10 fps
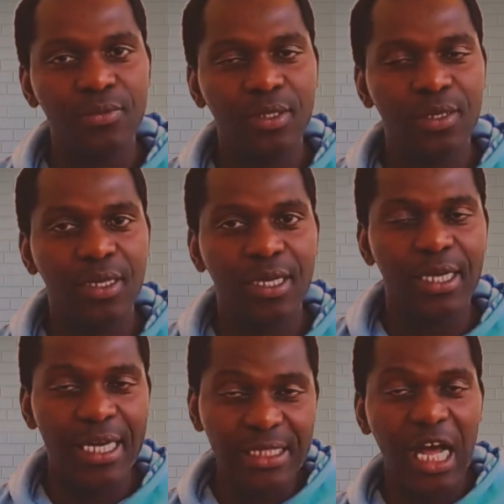East
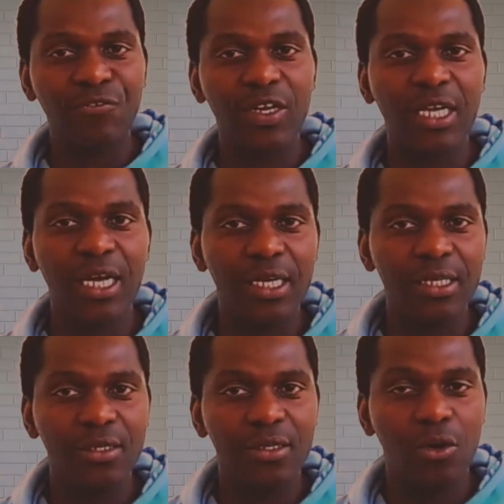Africa
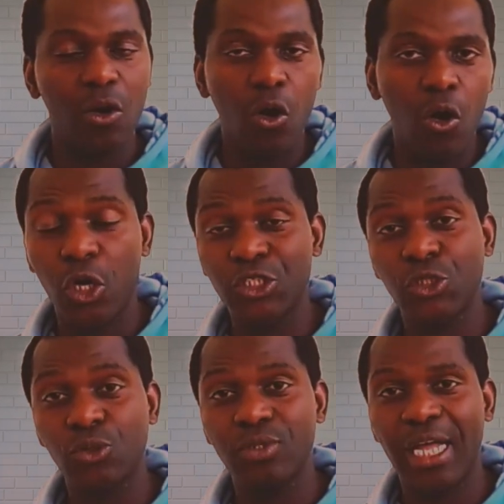or
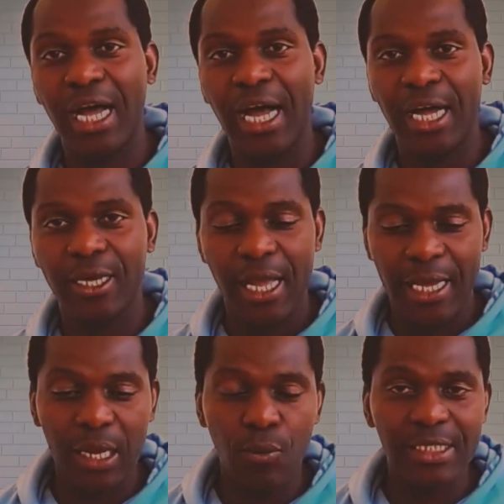Sudan. In other words,
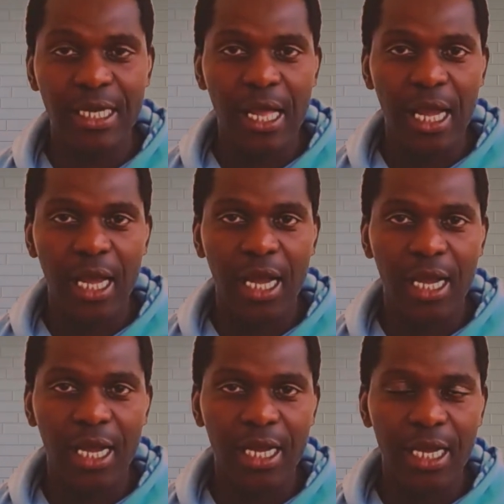
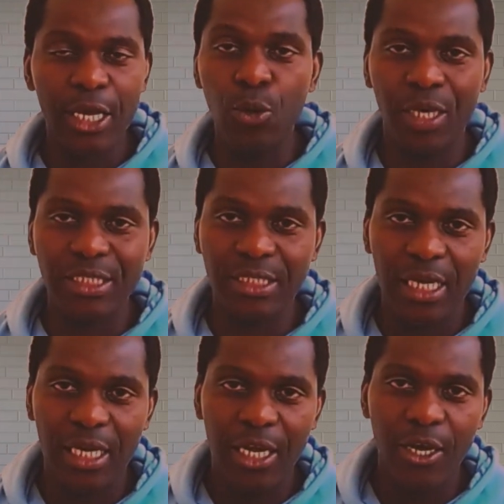he was
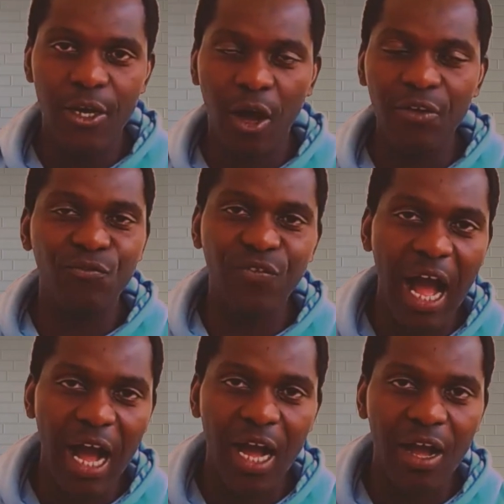not far
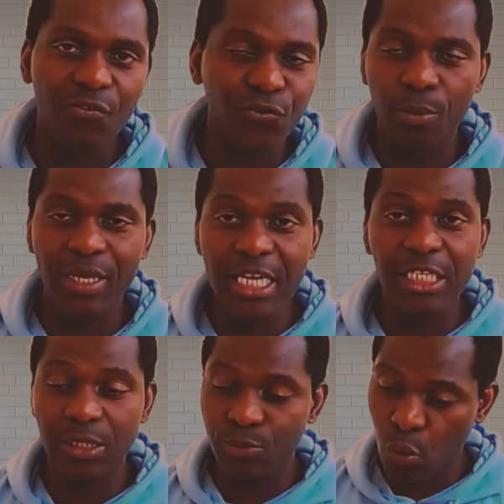from Egypt,
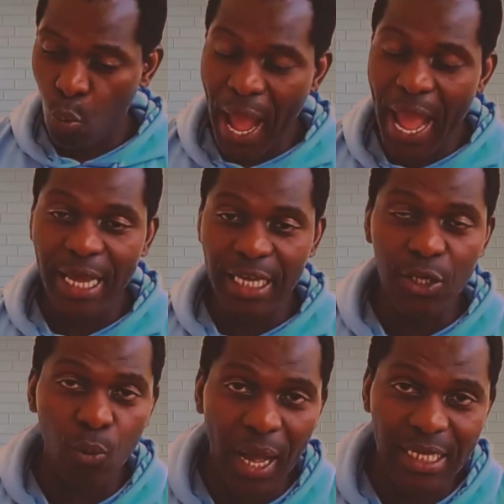where he
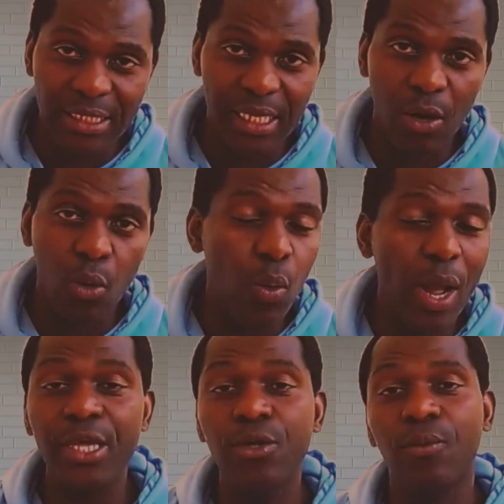was
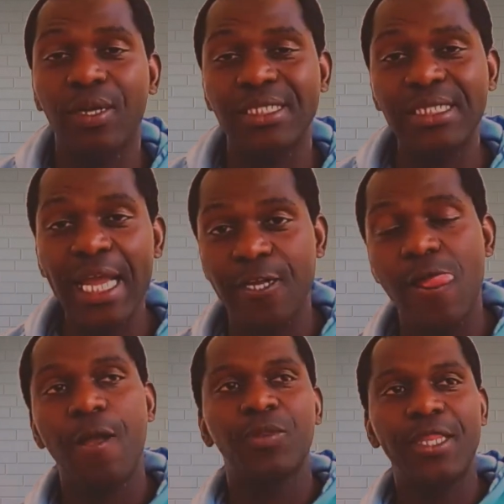staying.
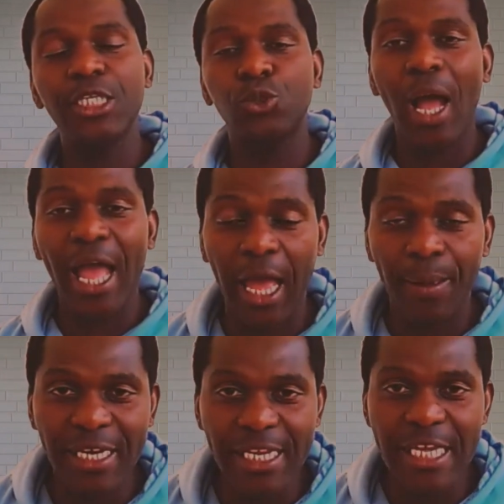That is why I
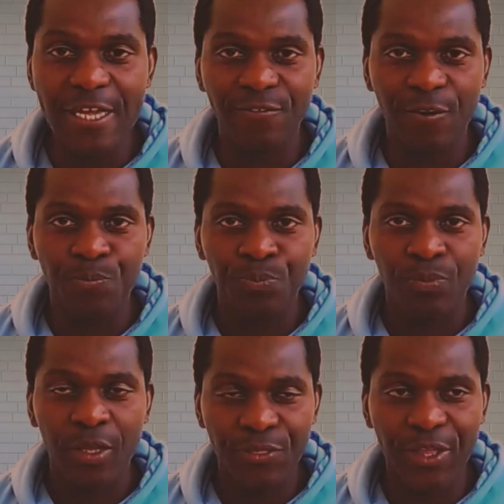believe
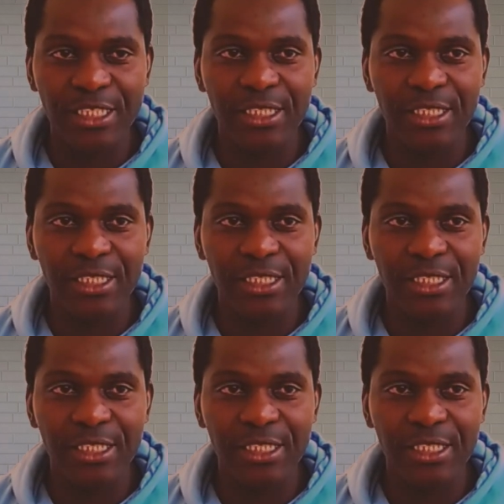that